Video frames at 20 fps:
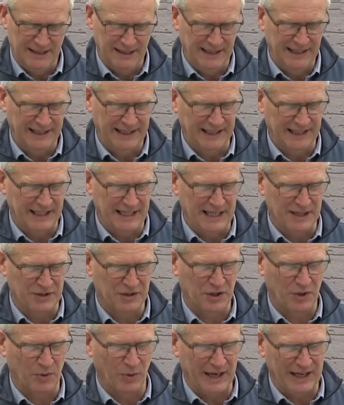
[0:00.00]
I get
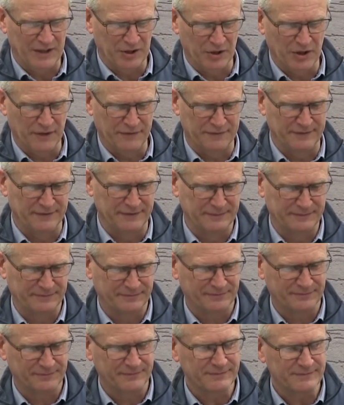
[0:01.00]
asked quite often
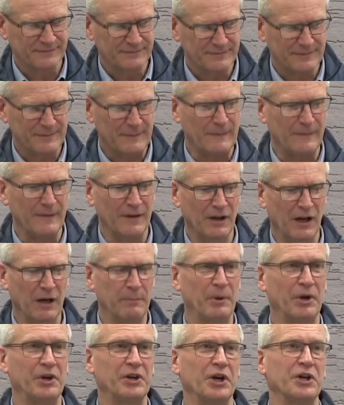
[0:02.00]

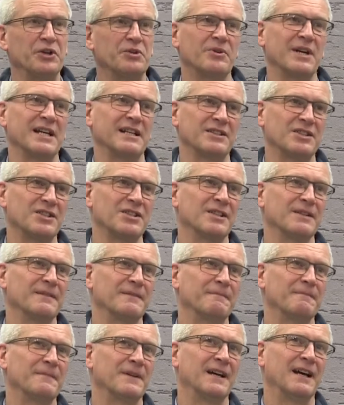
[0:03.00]
about outreach.
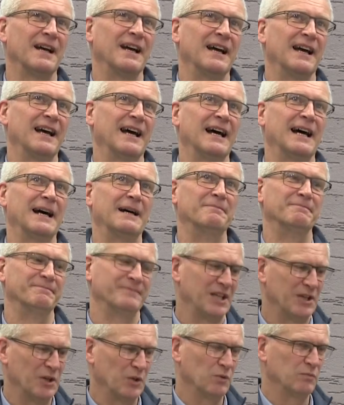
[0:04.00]
Um,
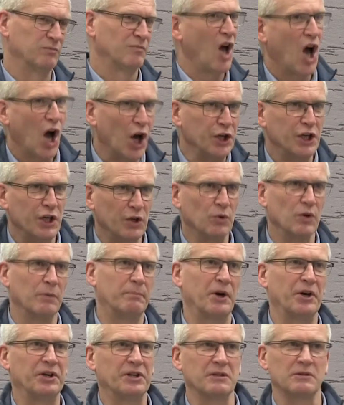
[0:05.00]
you know, how do you go
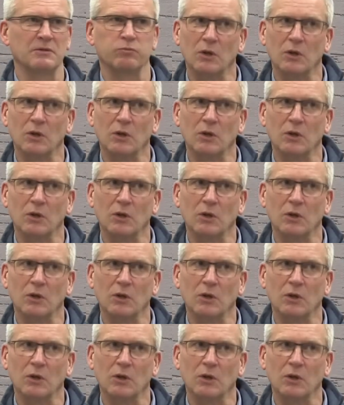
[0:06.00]
about it?